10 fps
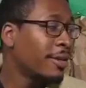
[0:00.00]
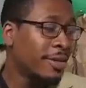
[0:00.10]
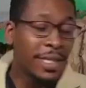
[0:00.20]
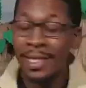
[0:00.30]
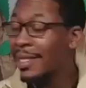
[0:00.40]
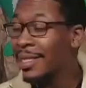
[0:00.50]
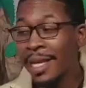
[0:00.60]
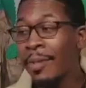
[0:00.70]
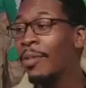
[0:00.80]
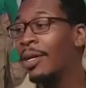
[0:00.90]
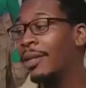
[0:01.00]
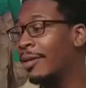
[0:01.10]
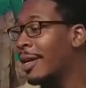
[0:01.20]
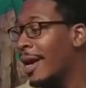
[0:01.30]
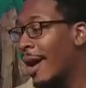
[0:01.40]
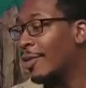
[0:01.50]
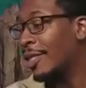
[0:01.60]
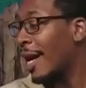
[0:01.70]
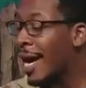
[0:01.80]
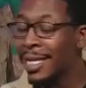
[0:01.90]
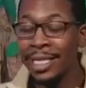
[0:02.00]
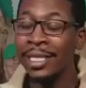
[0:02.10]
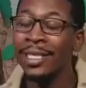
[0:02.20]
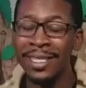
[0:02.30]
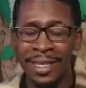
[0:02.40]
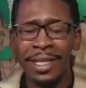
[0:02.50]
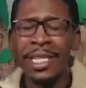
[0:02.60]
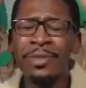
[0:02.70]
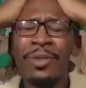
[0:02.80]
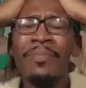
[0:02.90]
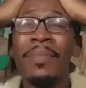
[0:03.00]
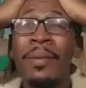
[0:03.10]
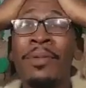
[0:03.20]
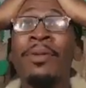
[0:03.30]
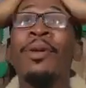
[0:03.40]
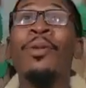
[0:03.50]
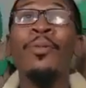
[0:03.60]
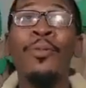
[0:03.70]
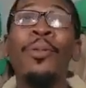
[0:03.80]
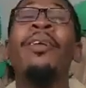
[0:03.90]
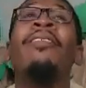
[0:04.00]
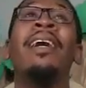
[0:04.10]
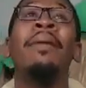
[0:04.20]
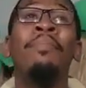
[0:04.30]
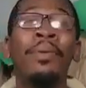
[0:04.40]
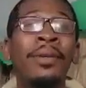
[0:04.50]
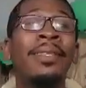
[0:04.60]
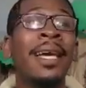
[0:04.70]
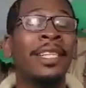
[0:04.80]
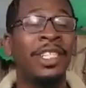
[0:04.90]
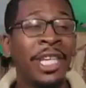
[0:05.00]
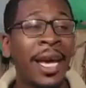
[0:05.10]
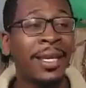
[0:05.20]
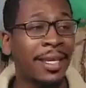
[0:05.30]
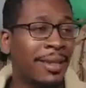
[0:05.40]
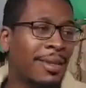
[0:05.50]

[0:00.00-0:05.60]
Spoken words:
or just someone, or I wish I could just remember where did I put that jacket.